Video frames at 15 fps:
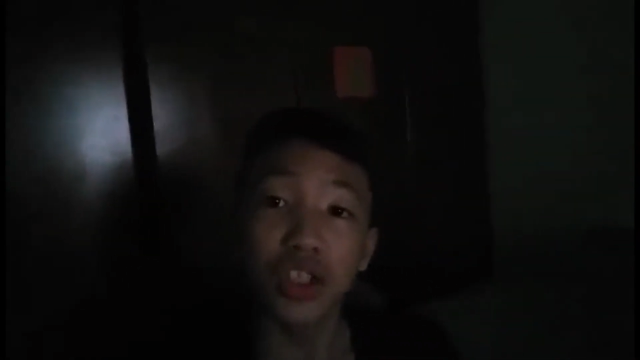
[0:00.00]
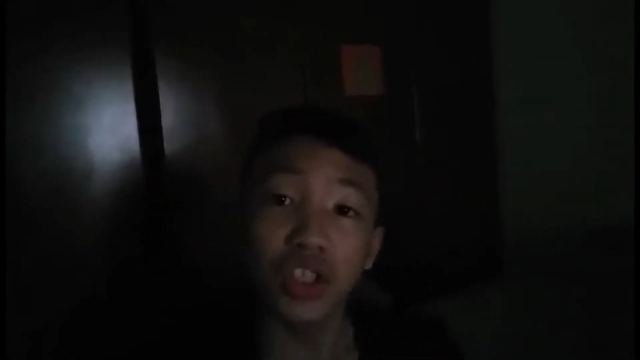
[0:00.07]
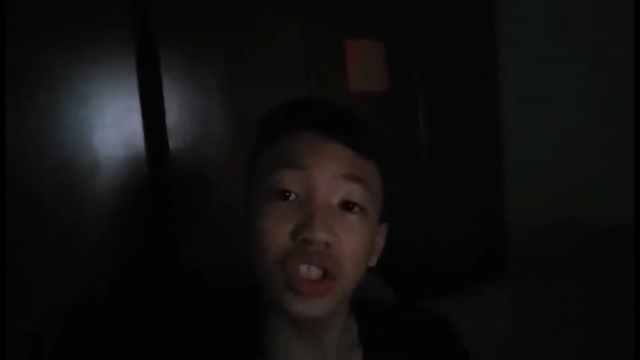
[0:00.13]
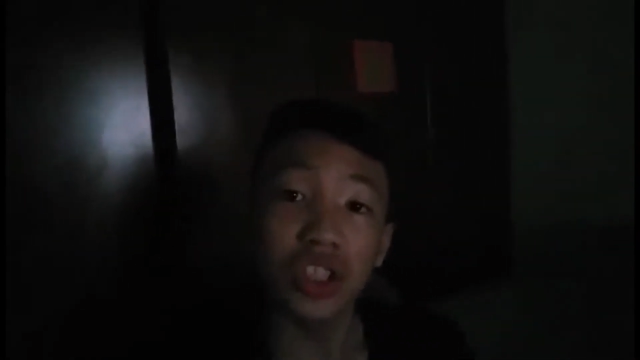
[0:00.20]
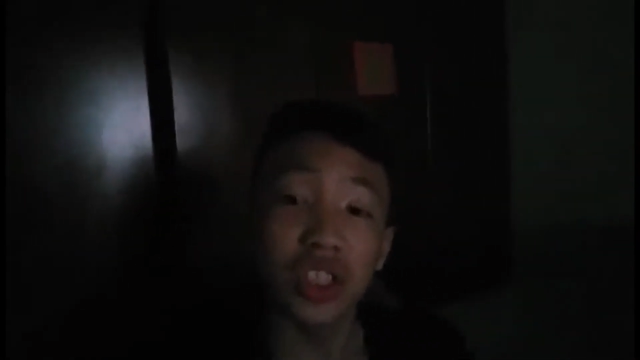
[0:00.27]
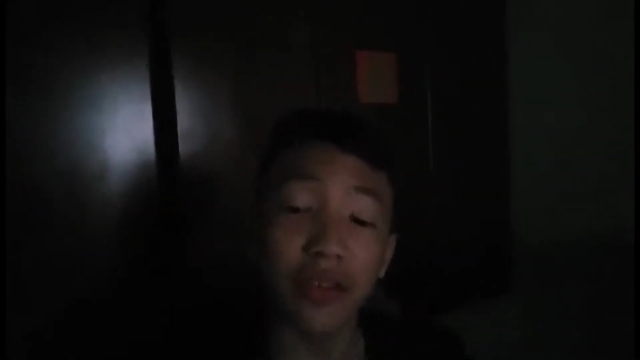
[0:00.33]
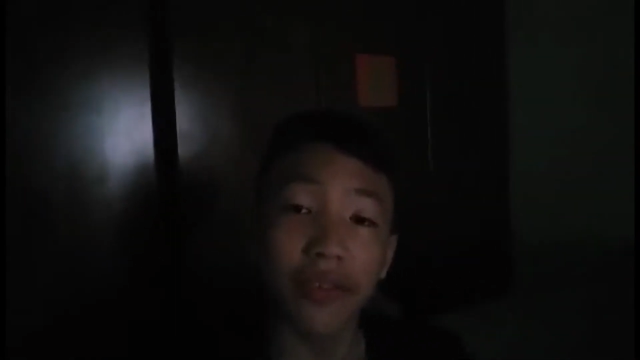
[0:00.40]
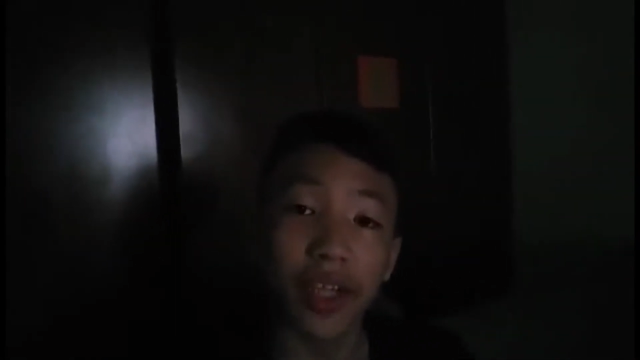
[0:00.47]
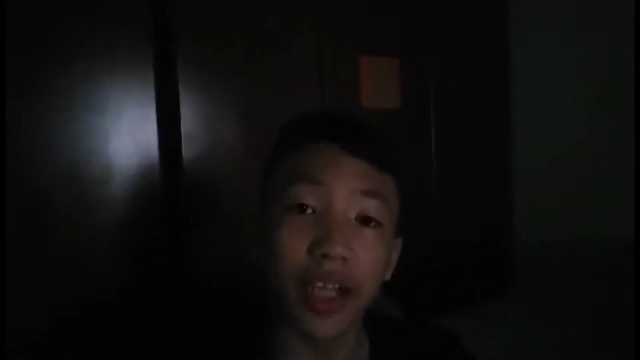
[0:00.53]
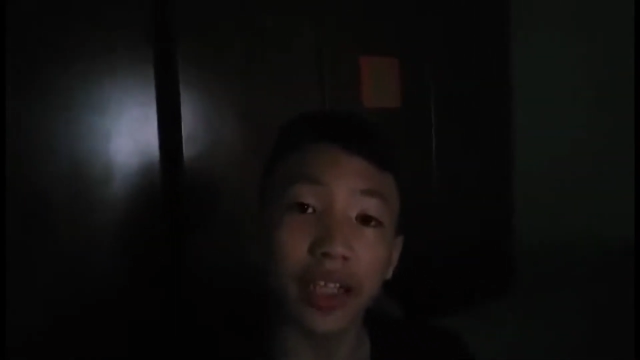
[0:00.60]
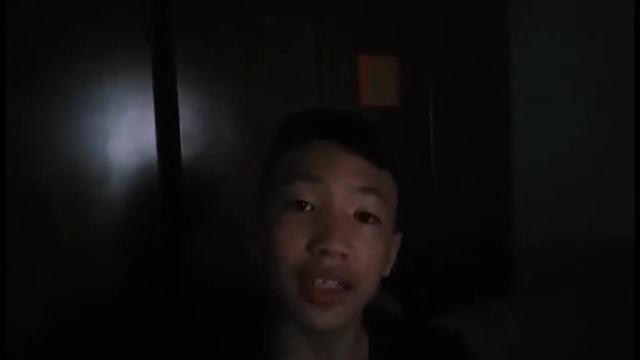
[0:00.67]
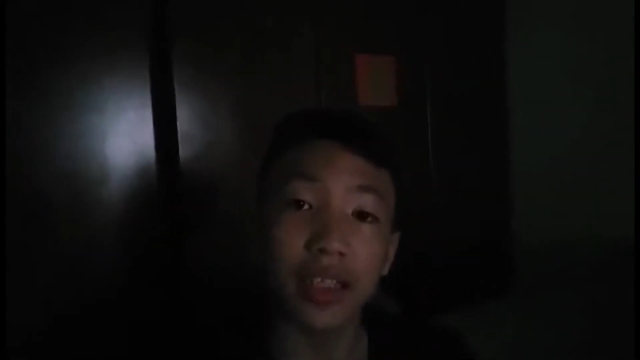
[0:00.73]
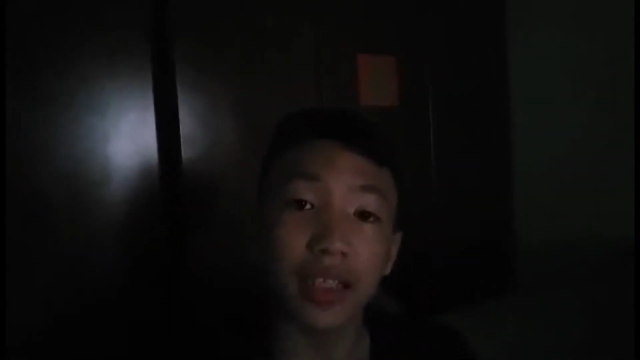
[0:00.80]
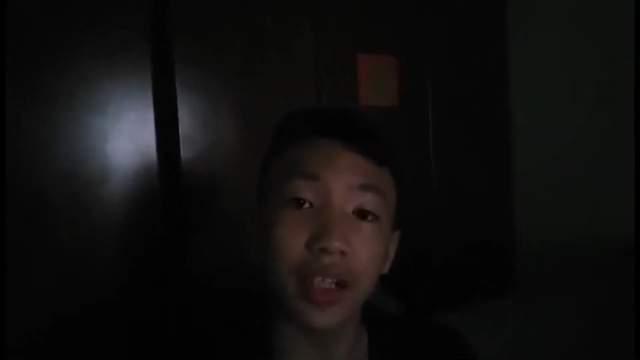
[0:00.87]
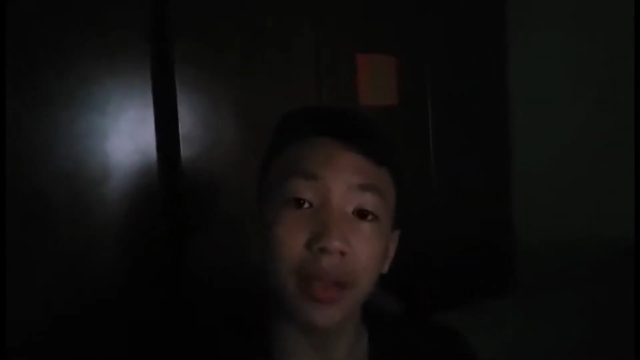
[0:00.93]

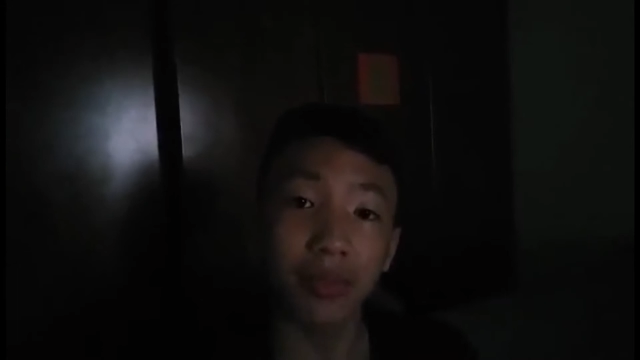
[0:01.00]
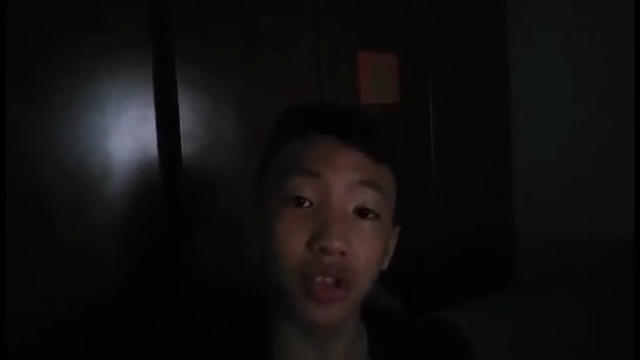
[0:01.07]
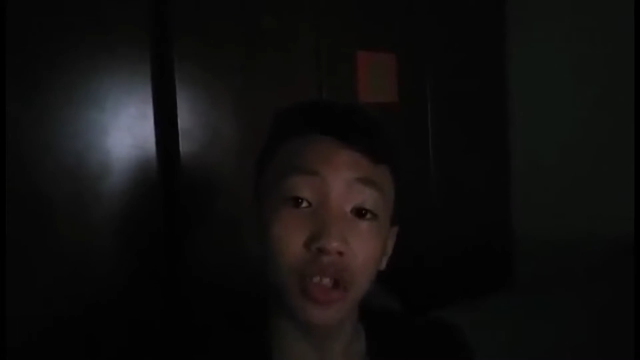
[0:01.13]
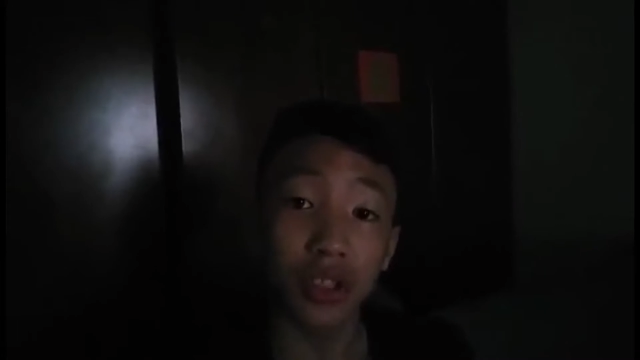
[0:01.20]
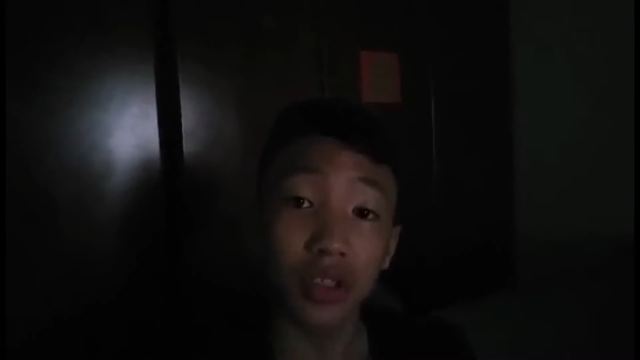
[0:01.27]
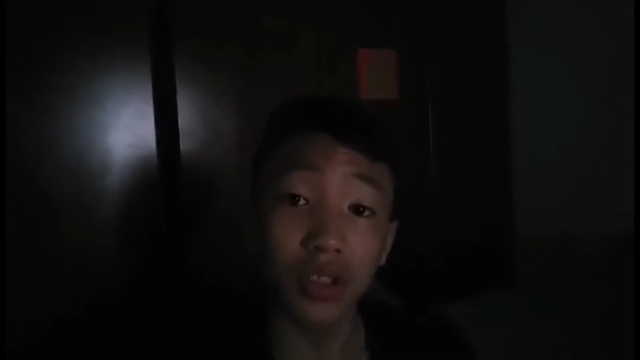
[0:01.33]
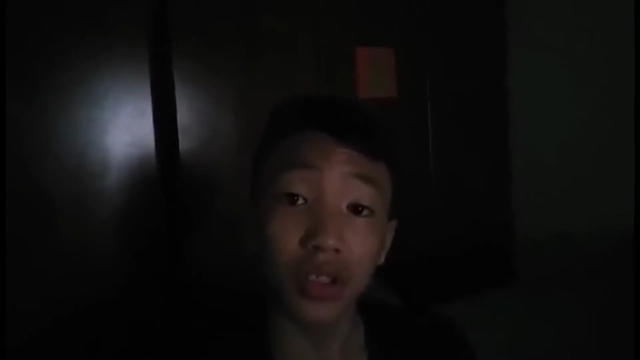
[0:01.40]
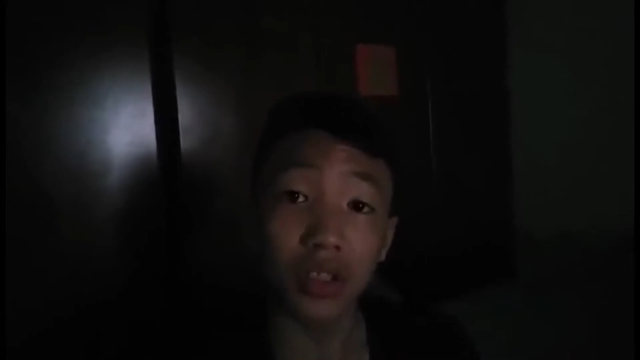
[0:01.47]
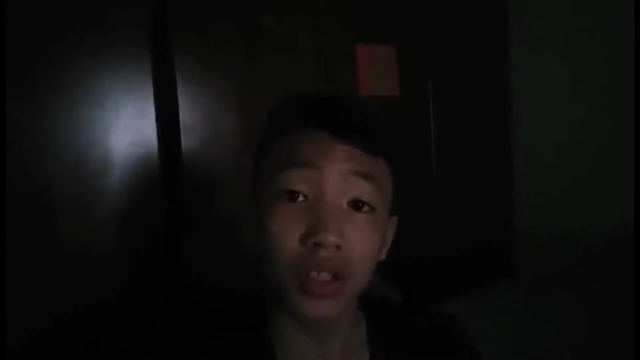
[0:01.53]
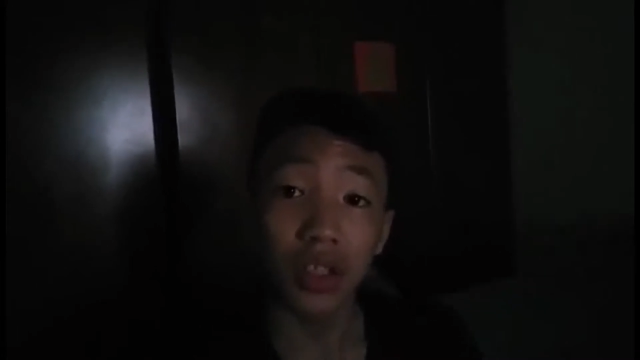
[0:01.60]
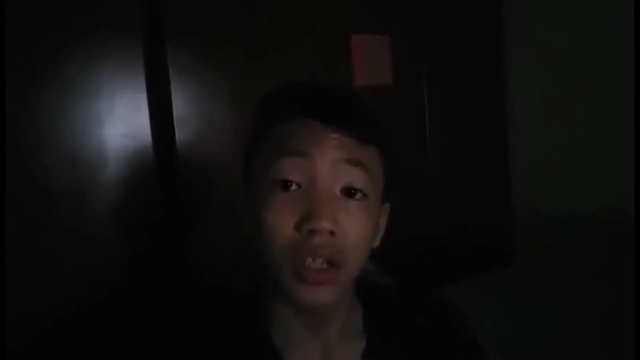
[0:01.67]
G7X camera,